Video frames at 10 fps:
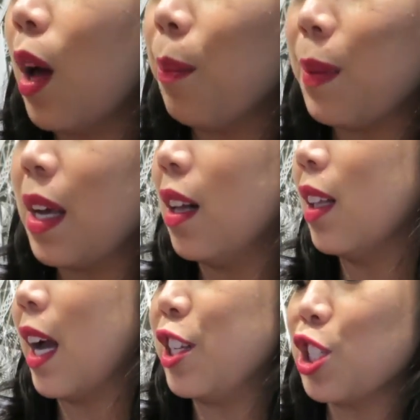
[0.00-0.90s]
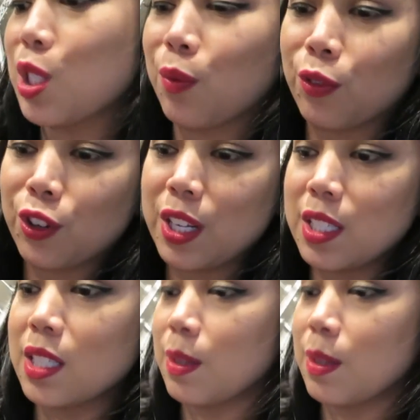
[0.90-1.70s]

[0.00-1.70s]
a meal, I just freeze